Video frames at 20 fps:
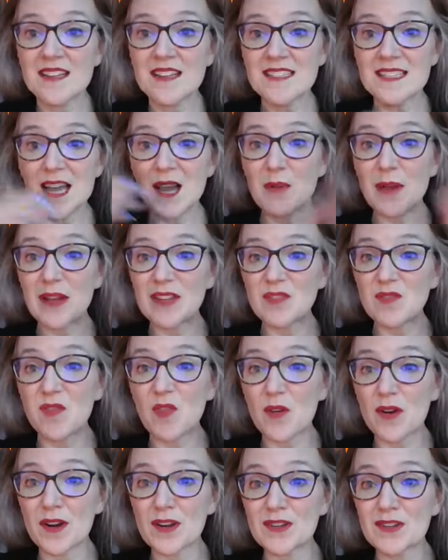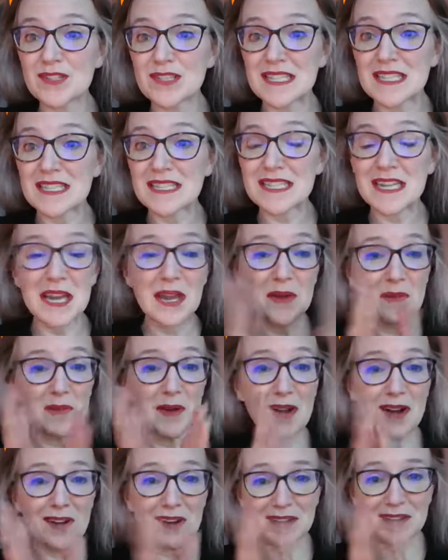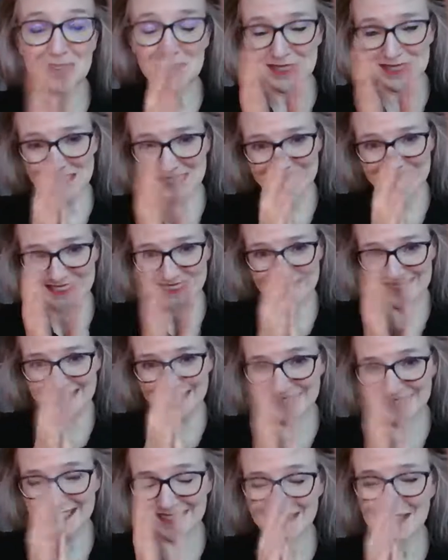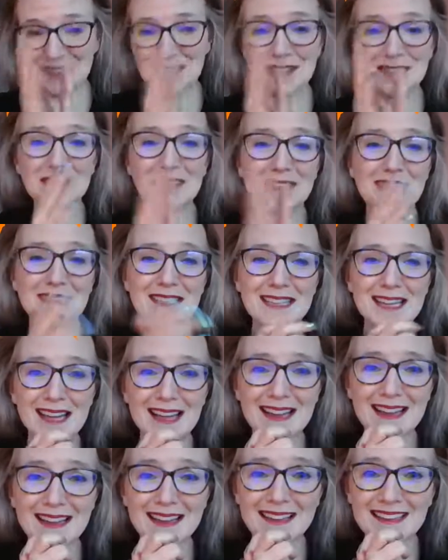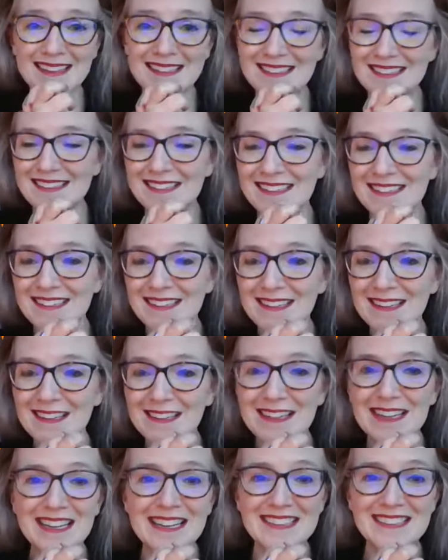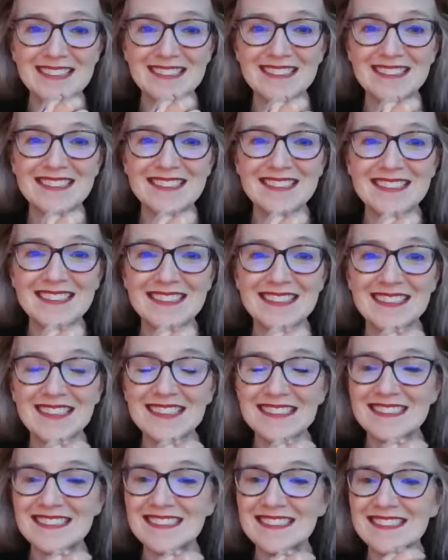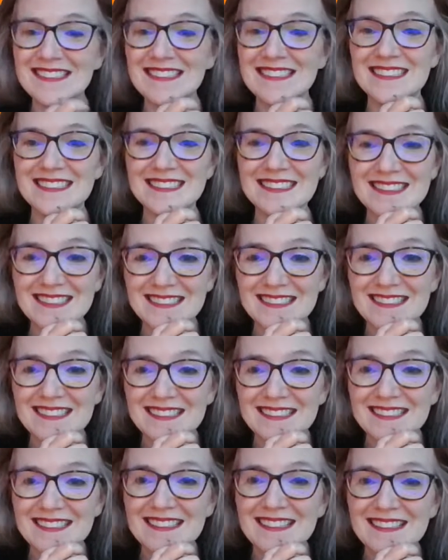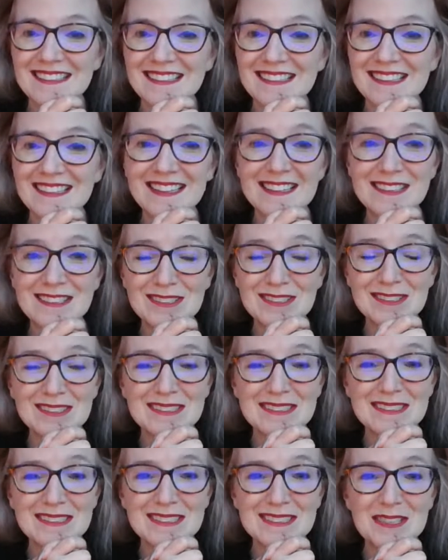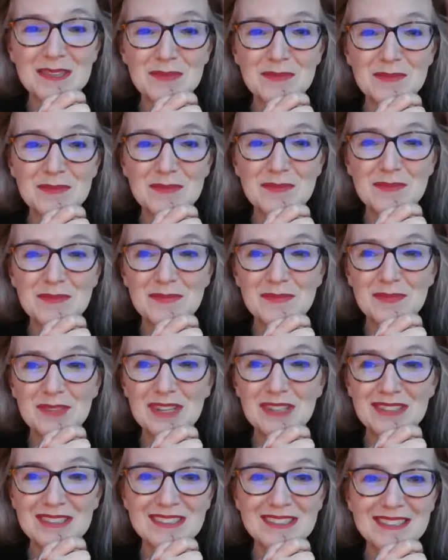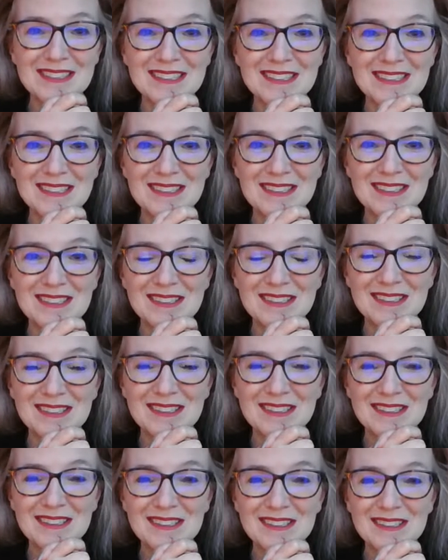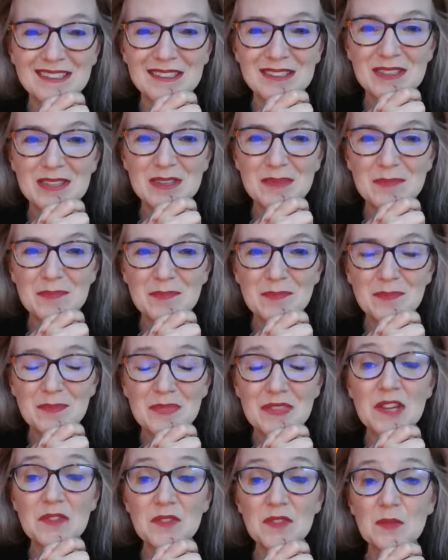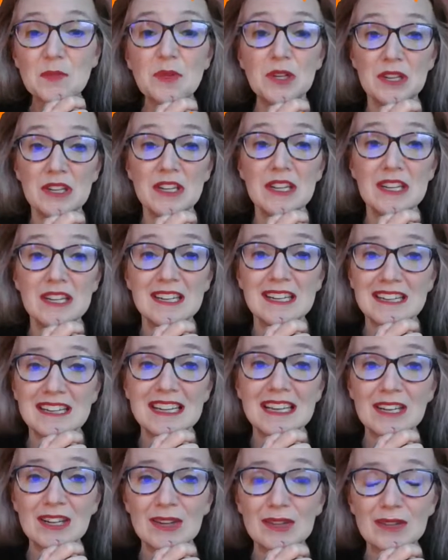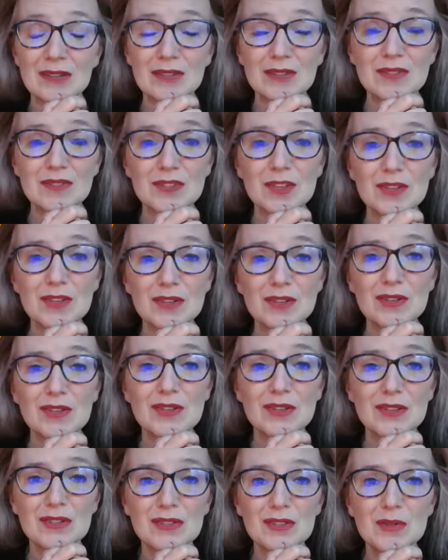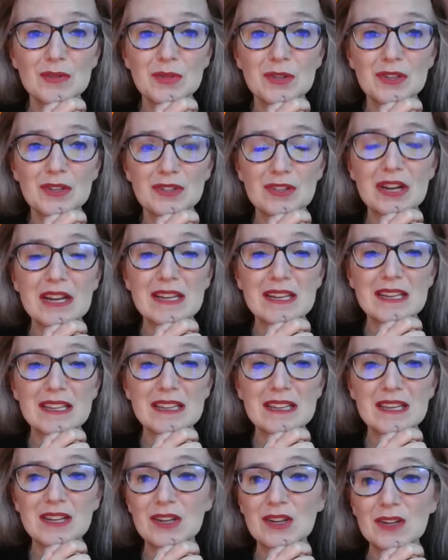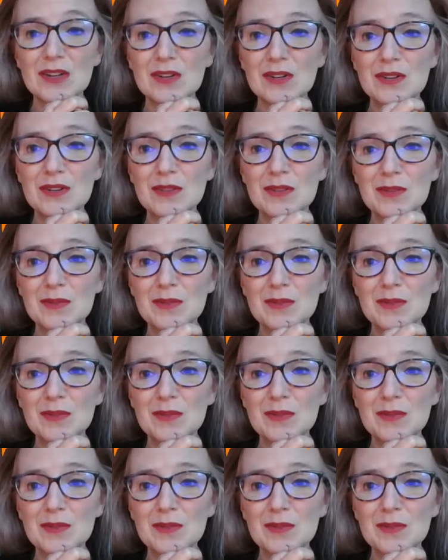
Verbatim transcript: Deb has 468 words. Yay! Oh, excellent, excellent, excellent, Deb. Well done. Have you put it in at Nano? Have you have you been tracking there?